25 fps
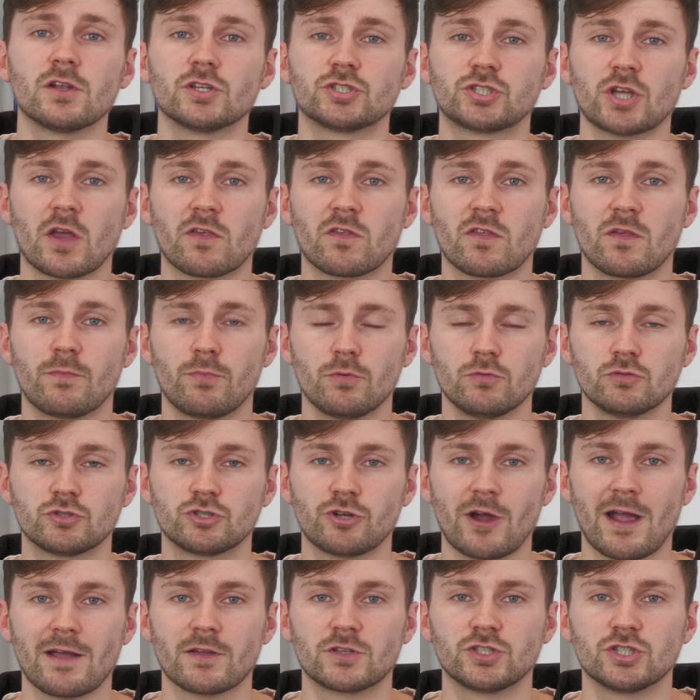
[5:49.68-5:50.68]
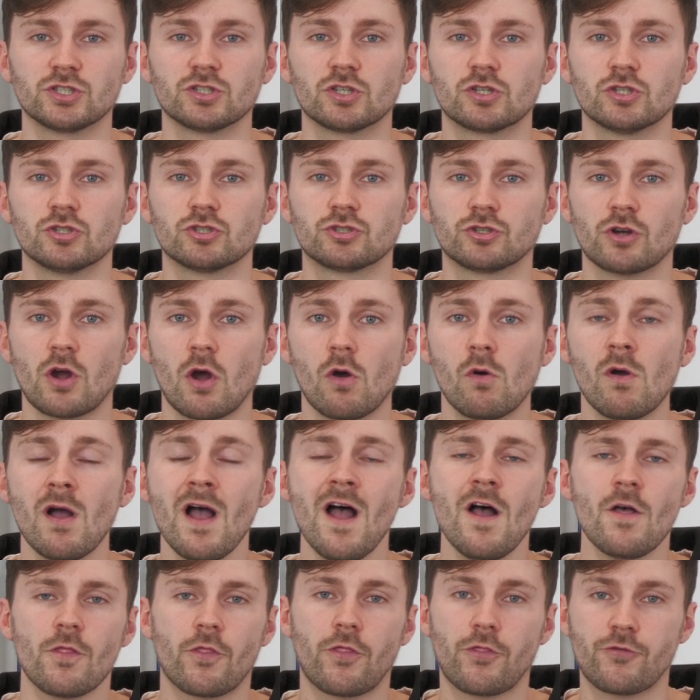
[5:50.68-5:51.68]
adjustable traction control,
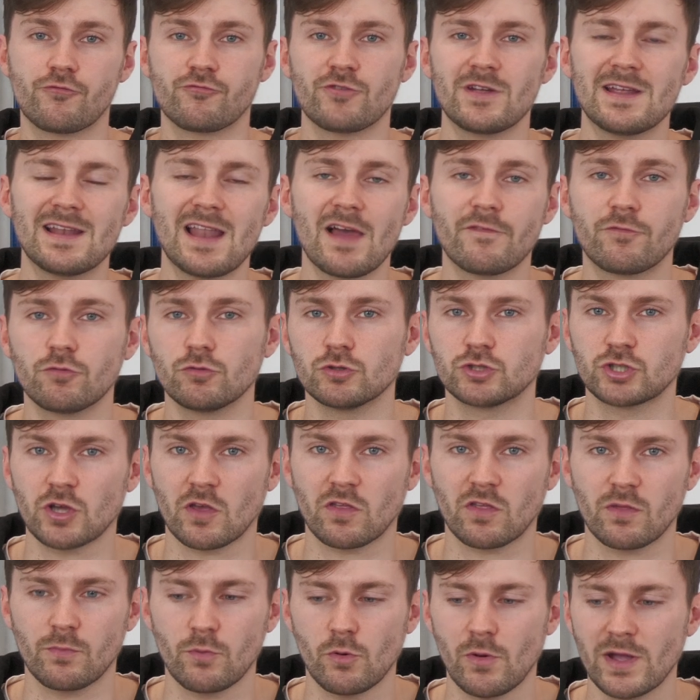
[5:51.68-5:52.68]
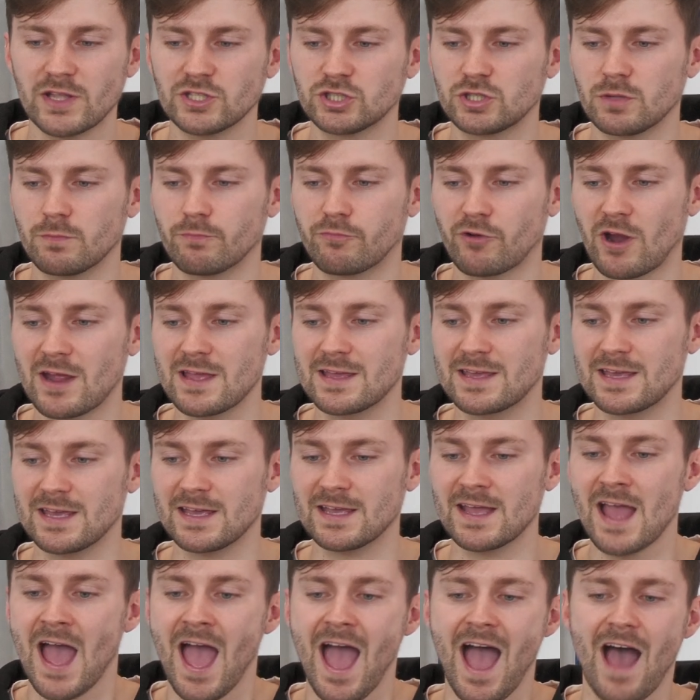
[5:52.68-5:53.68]
3-level adjustable engine
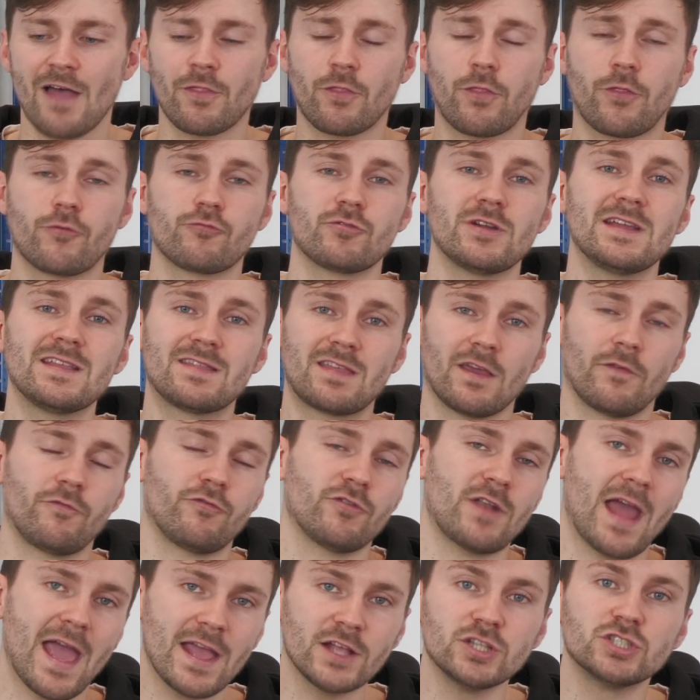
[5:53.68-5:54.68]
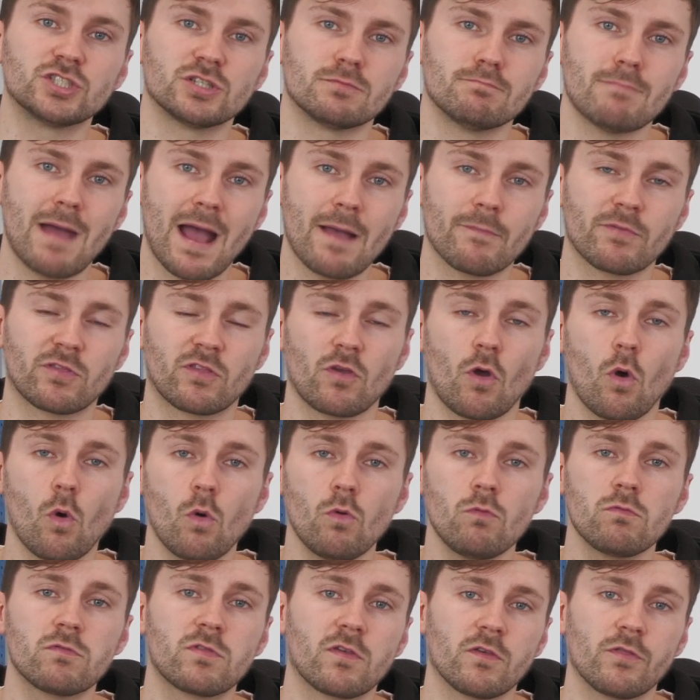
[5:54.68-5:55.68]
braking, and 3 different engine maps to
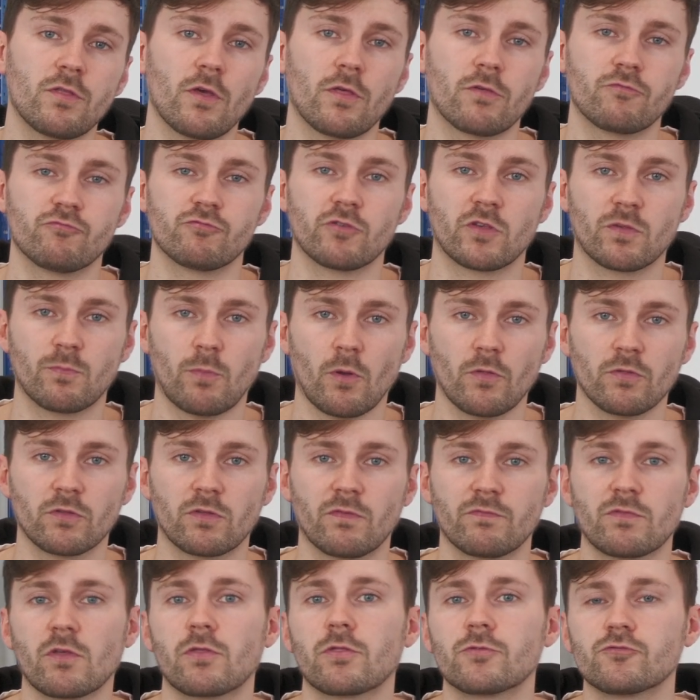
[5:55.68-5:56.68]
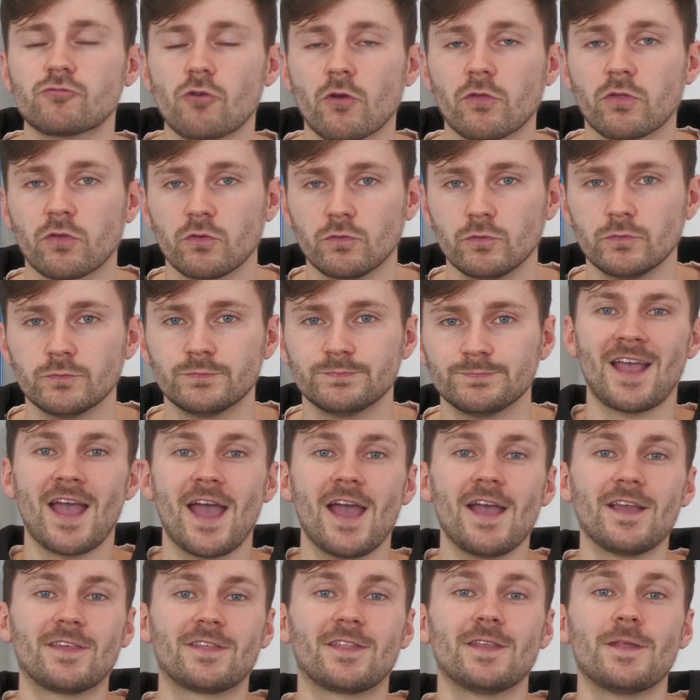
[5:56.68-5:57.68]
alter the response of the throttle.
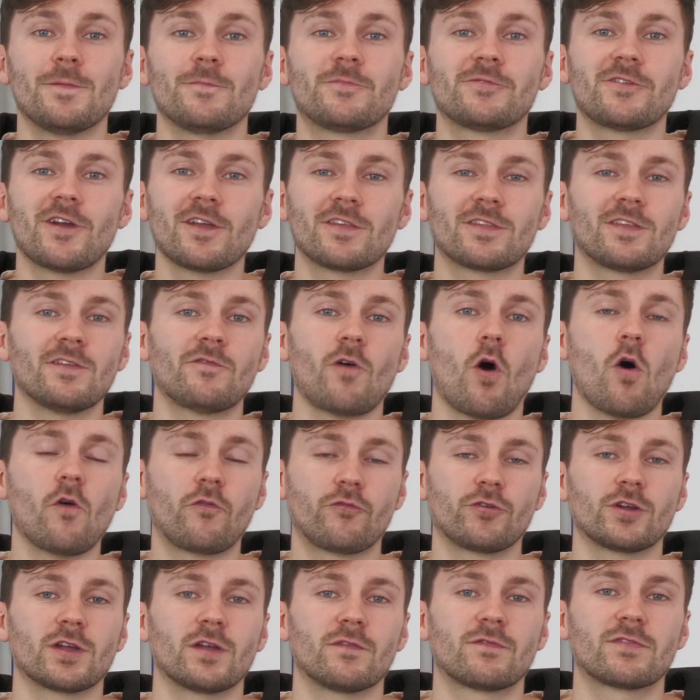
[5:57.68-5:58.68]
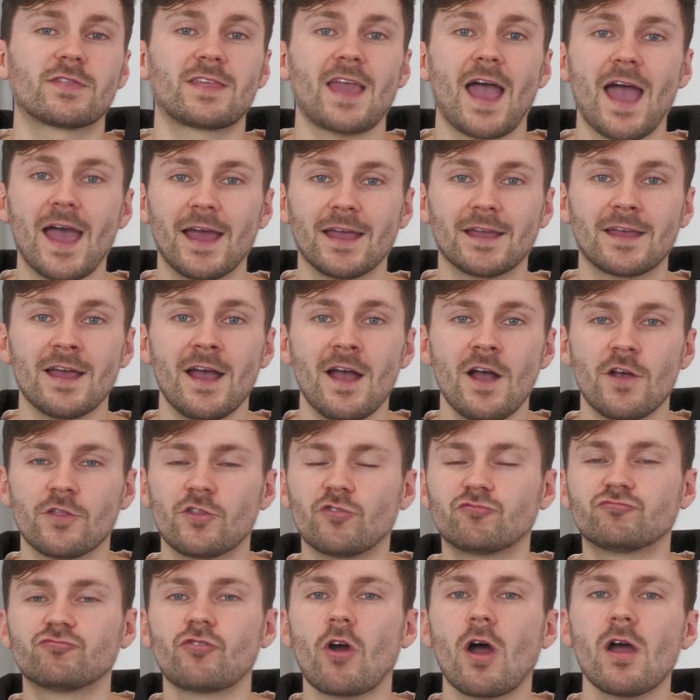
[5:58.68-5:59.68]
It's an impressive offering of tech that
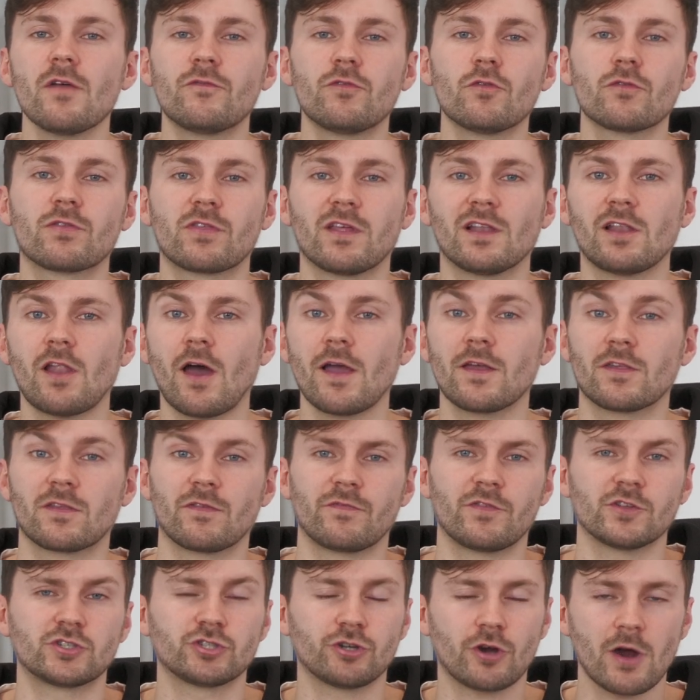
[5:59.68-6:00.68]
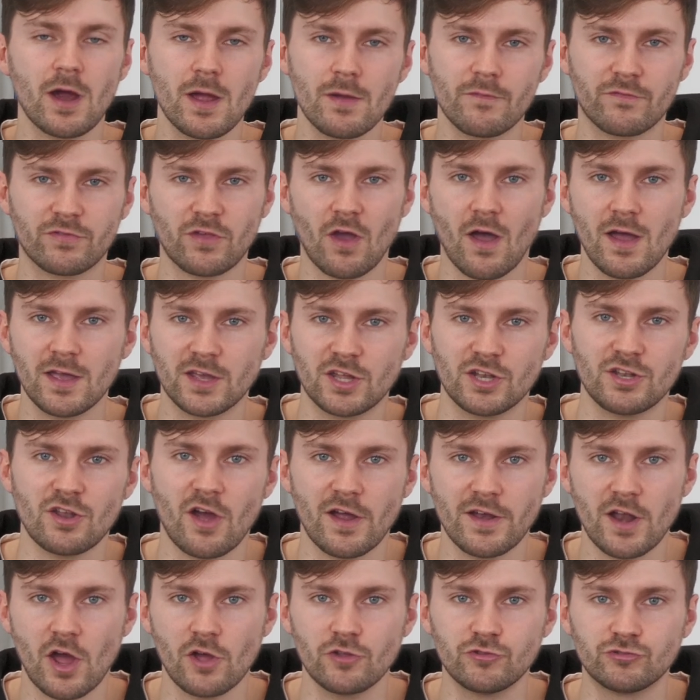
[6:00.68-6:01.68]
rivals the likes of the Triumph Tiger
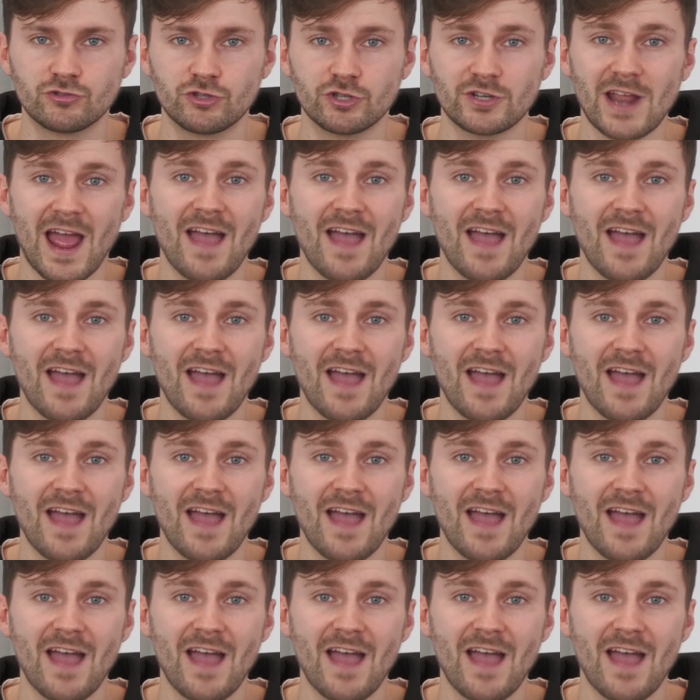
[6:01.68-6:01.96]
900